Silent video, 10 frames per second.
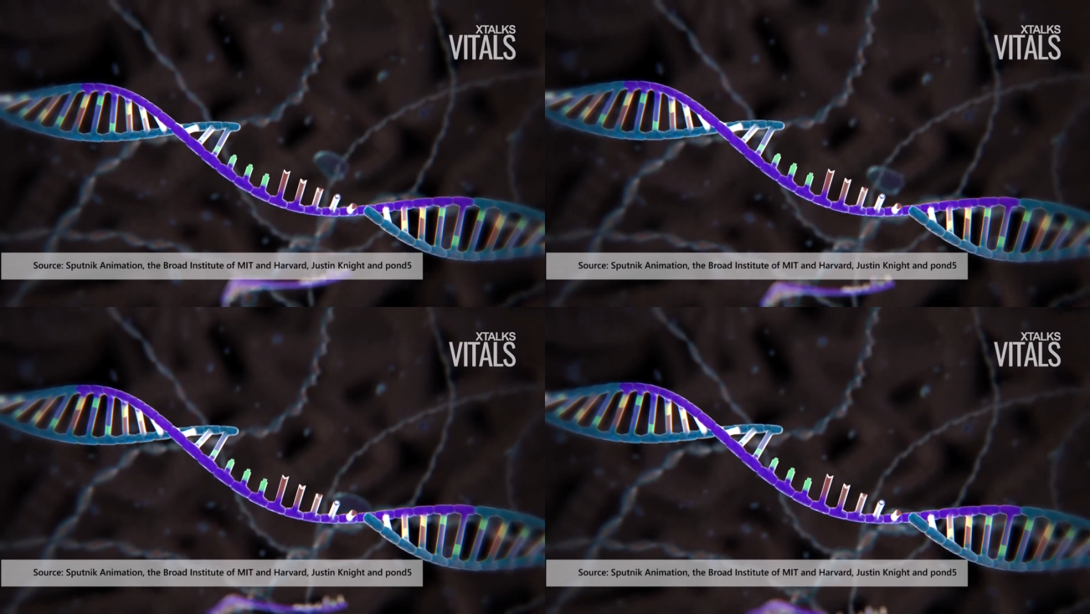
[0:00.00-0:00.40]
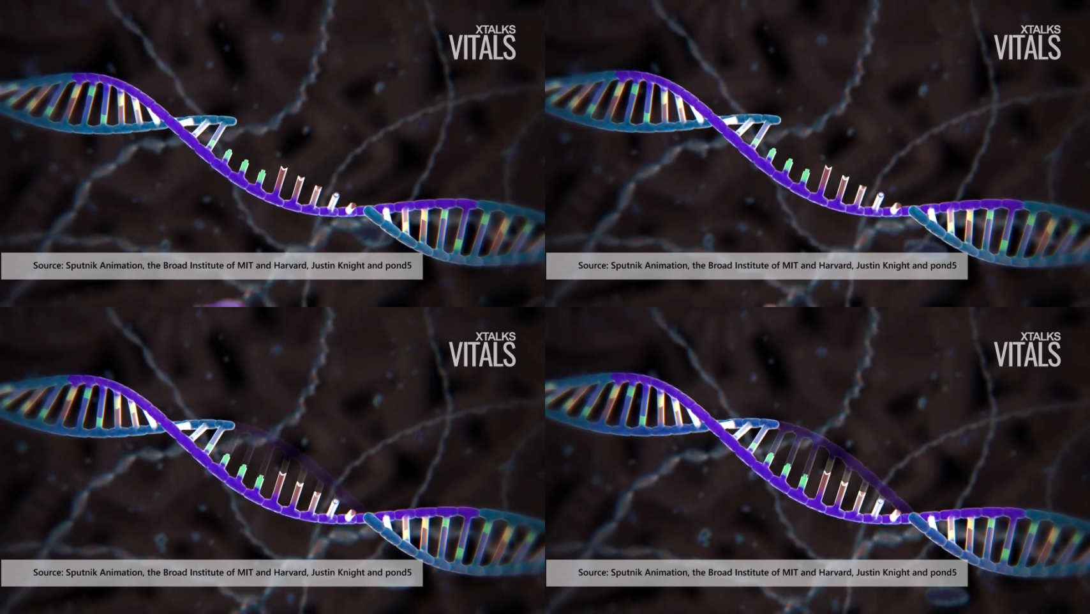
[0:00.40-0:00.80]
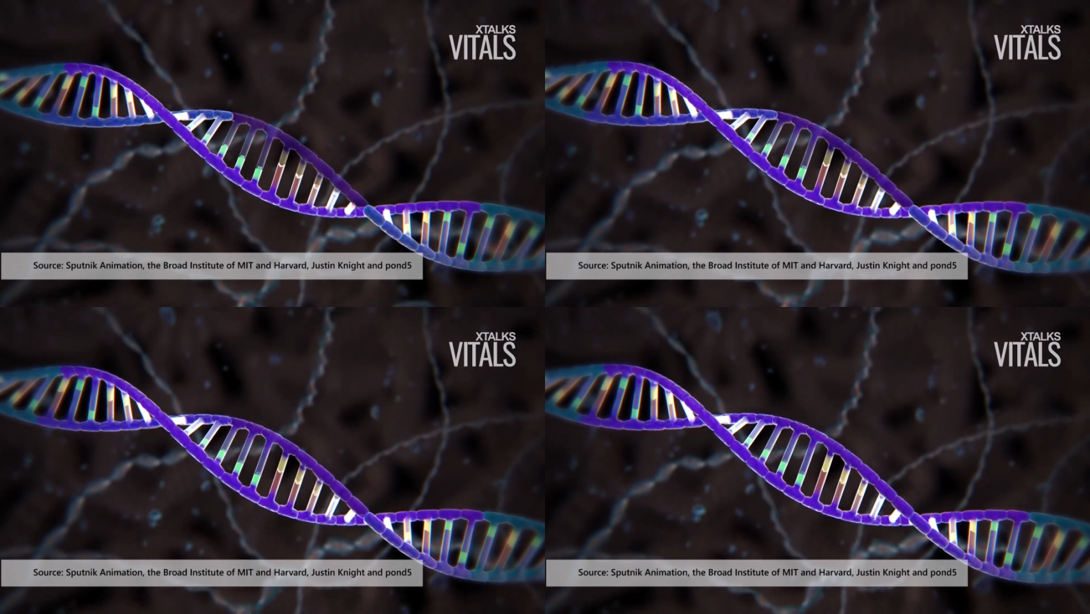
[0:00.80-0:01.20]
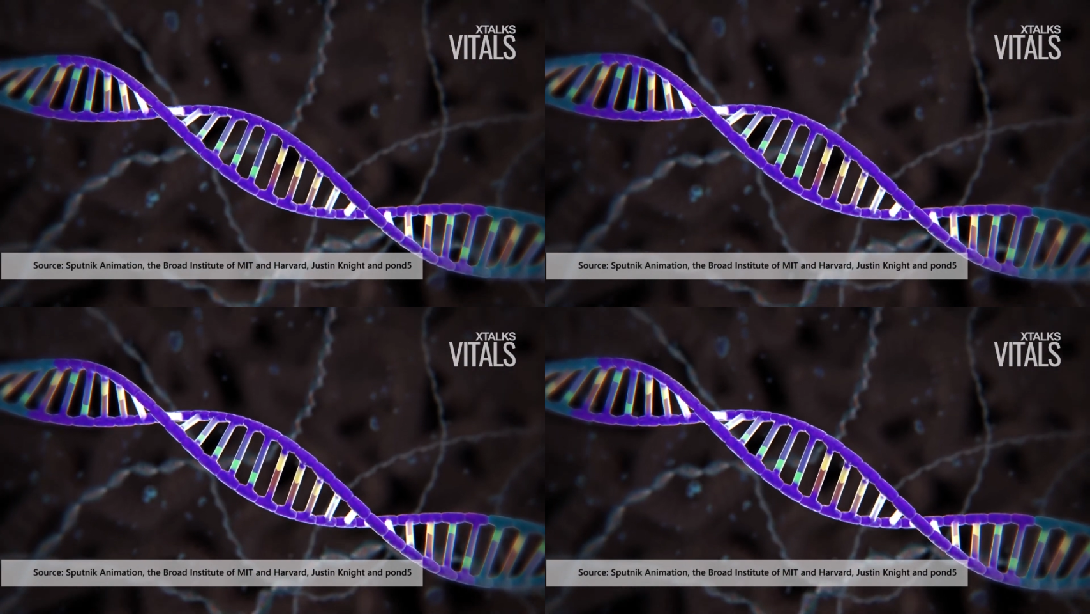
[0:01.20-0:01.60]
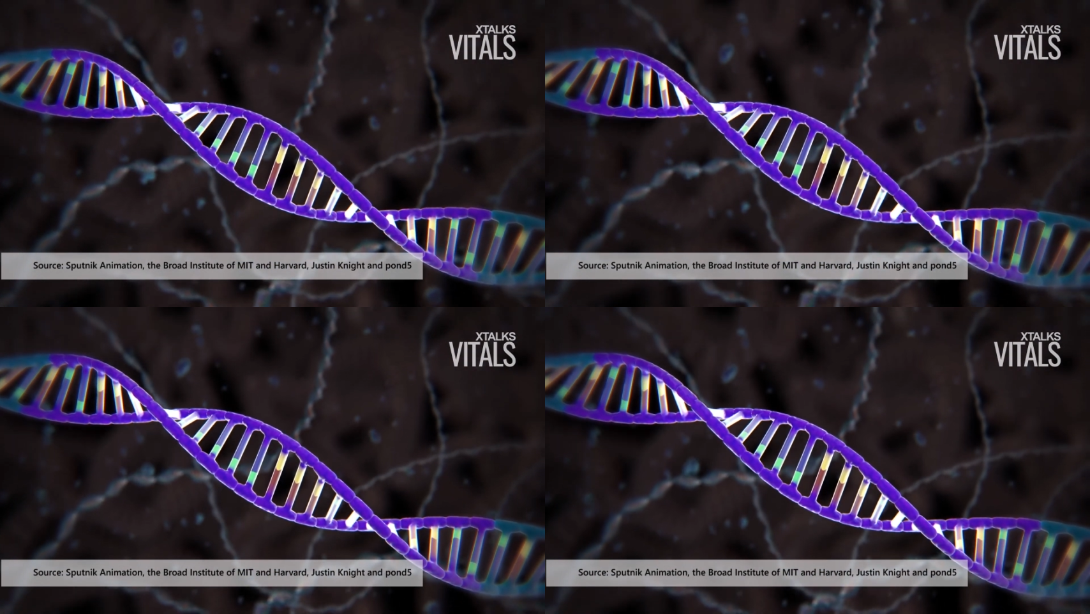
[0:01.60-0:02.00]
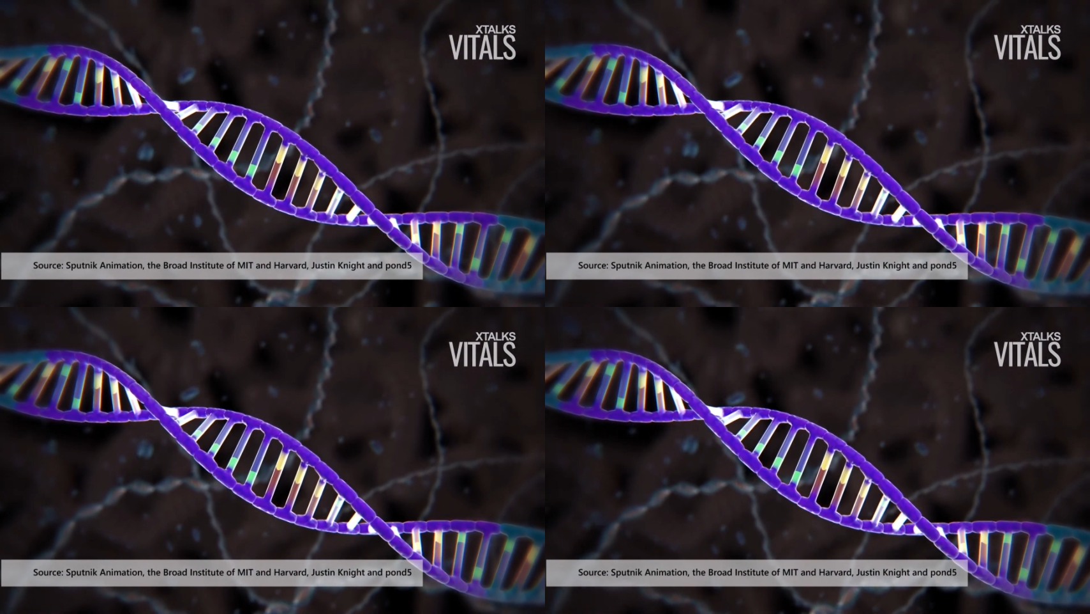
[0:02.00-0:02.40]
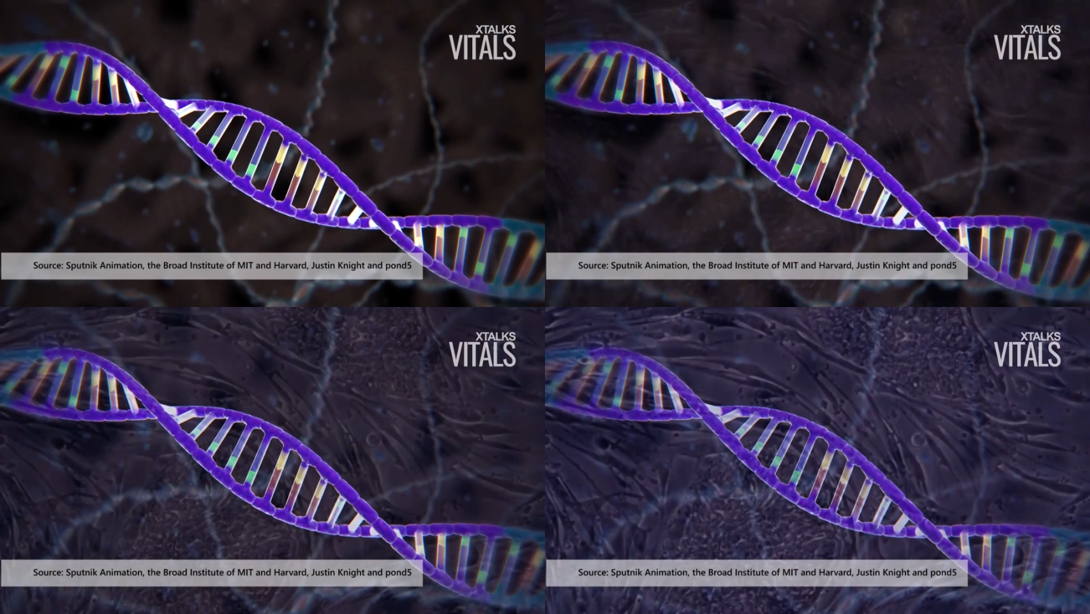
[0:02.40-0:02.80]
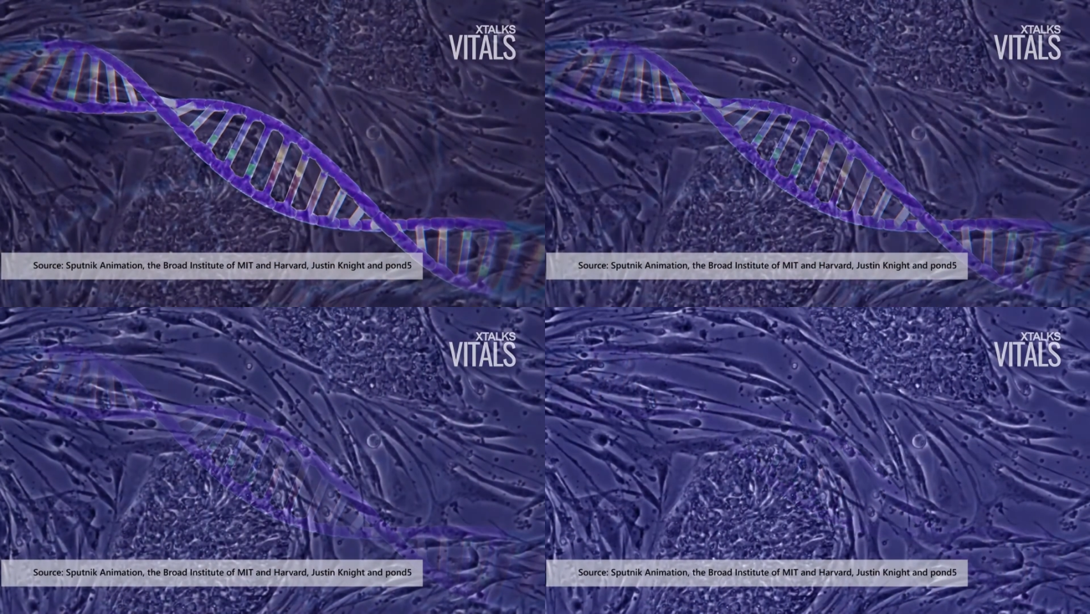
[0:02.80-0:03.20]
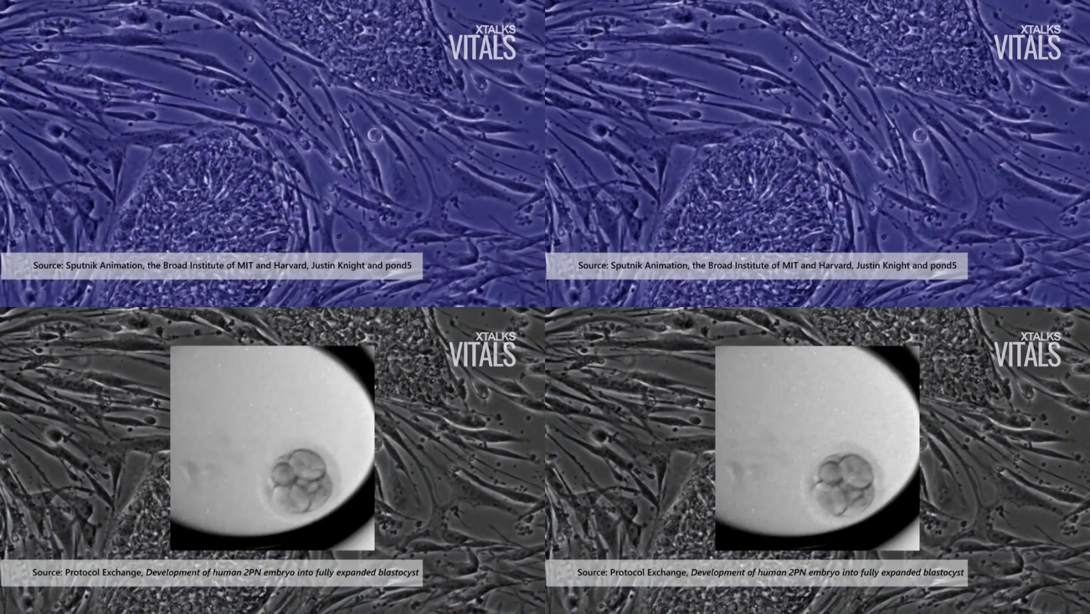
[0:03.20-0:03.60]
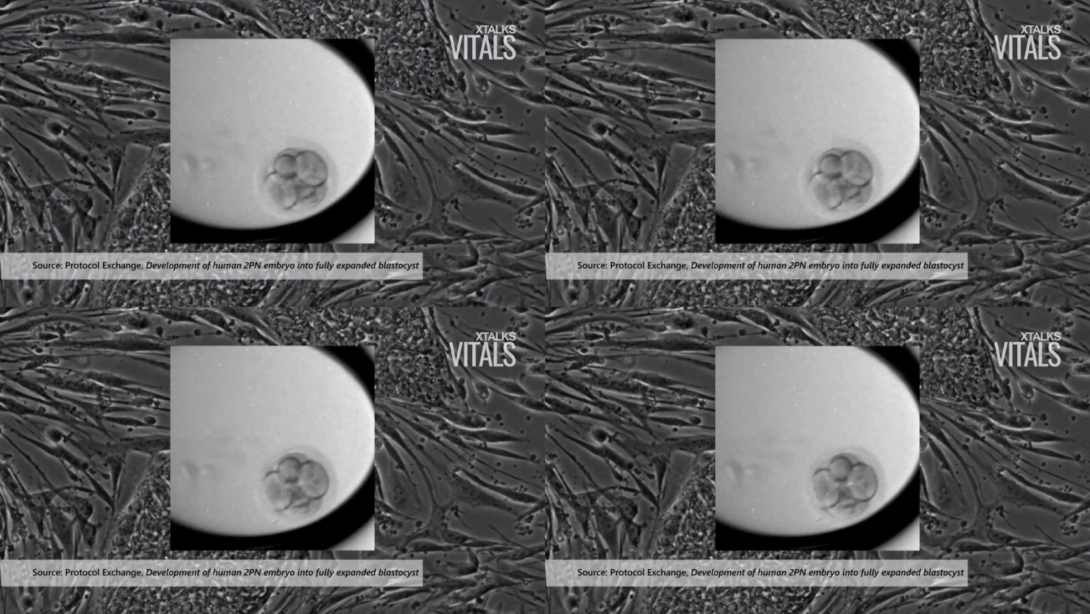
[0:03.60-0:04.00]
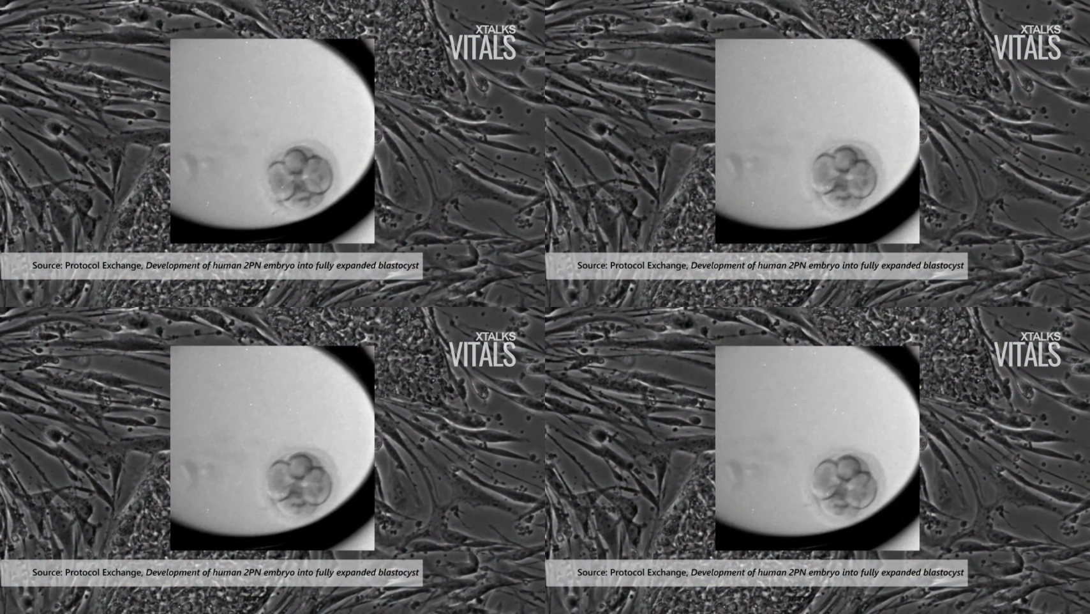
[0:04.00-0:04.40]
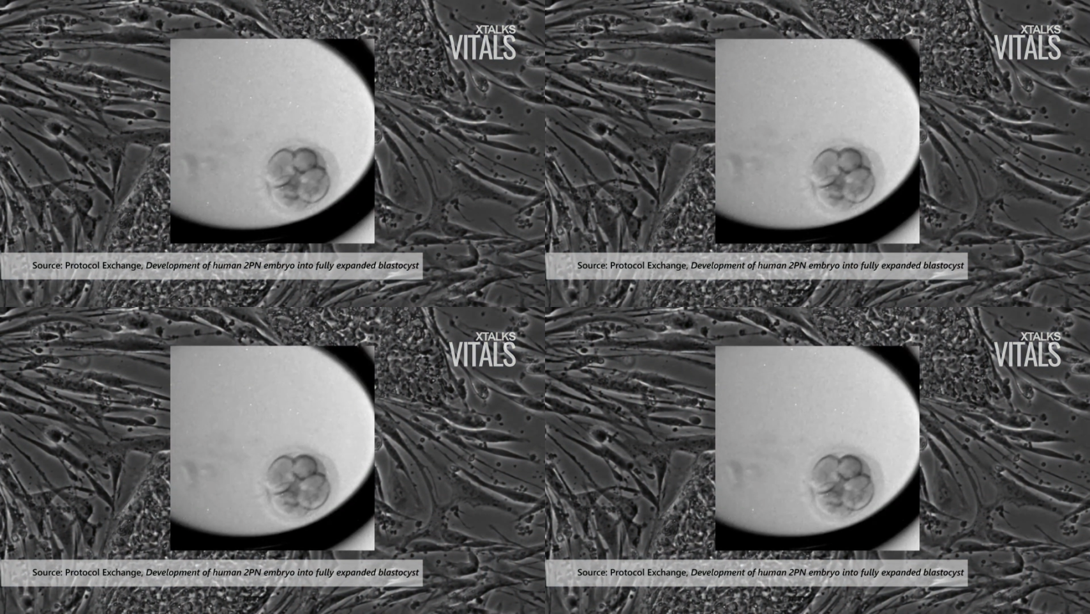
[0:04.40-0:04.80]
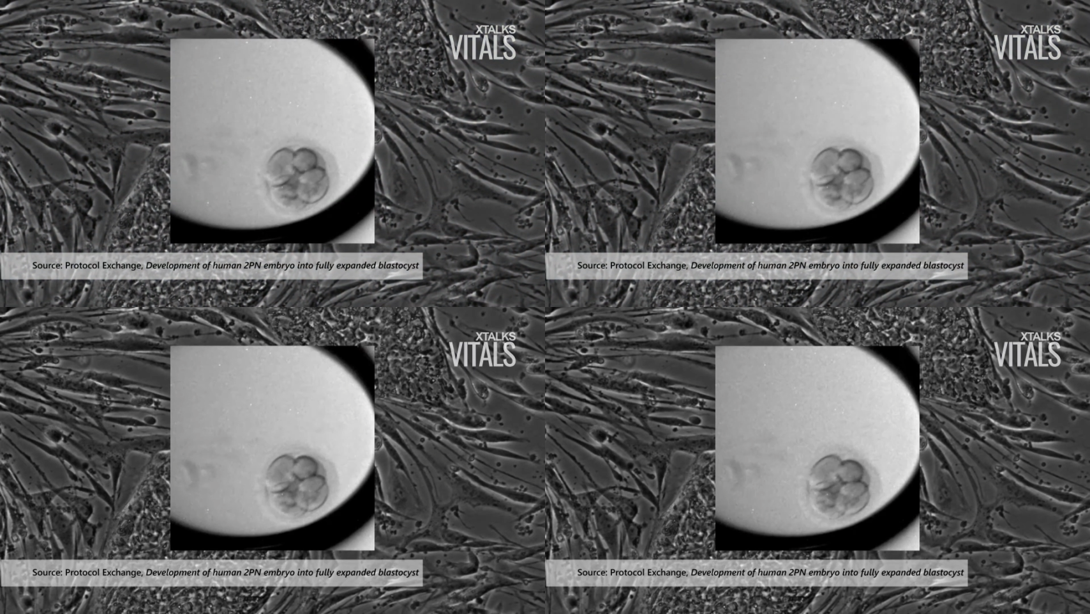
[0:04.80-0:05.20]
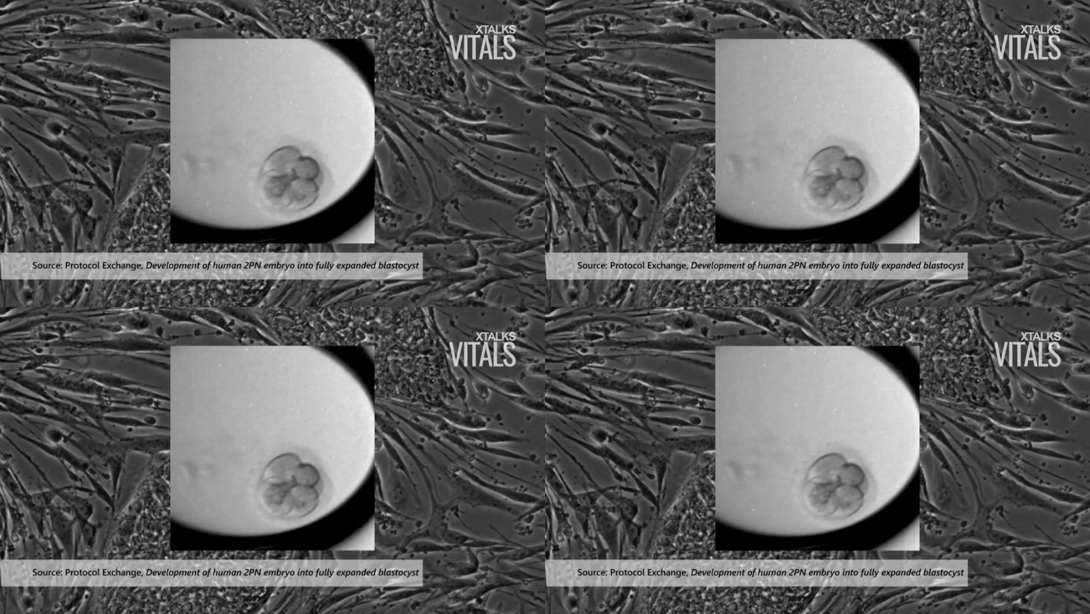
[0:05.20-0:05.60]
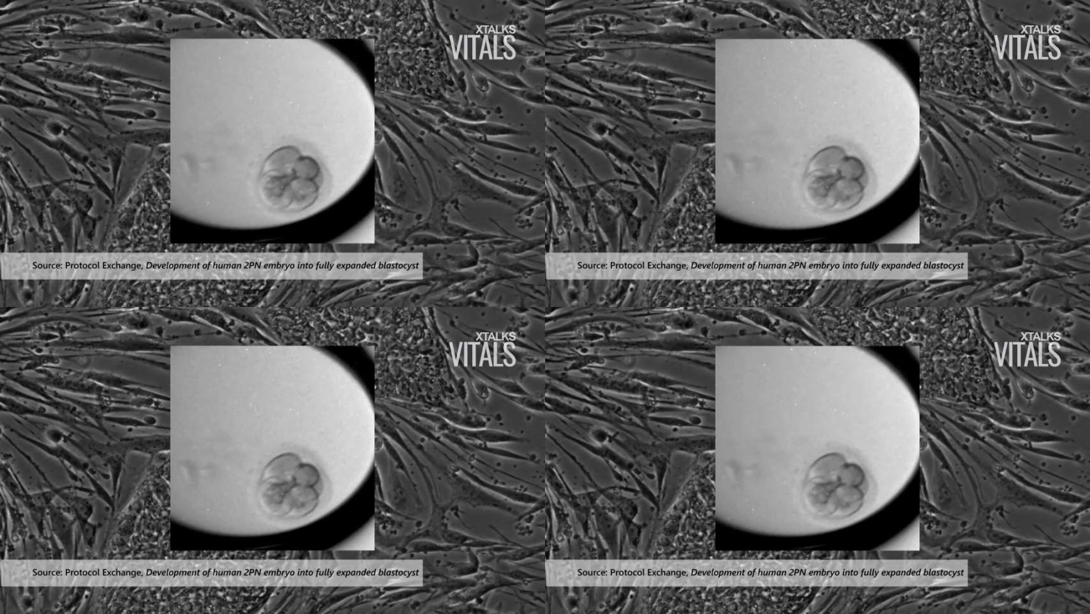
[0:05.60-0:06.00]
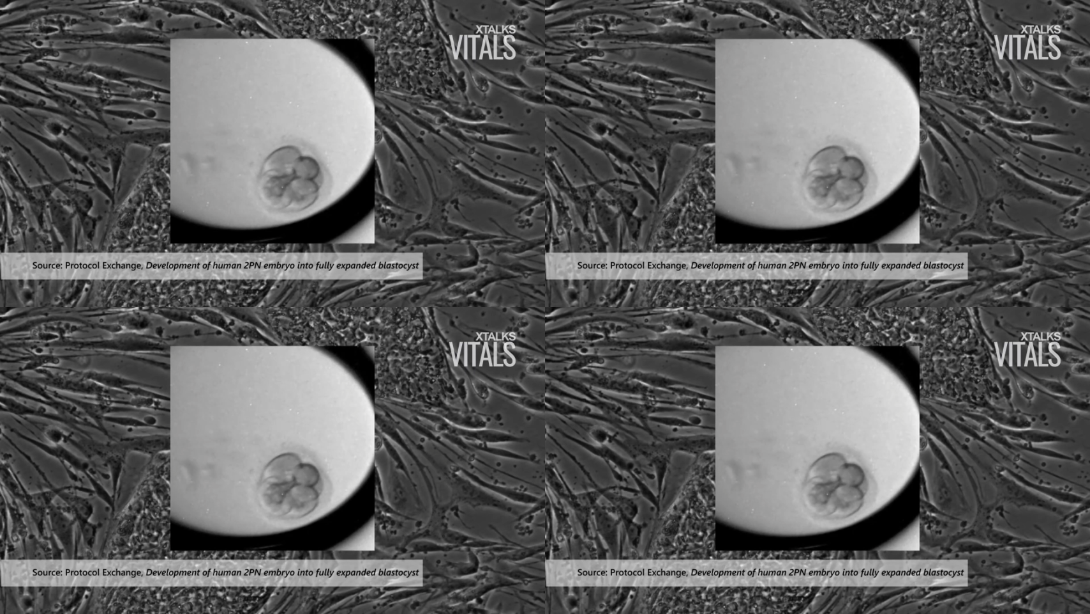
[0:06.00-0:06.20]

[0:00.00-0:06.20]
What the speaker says: Nobody's mouth can be seen.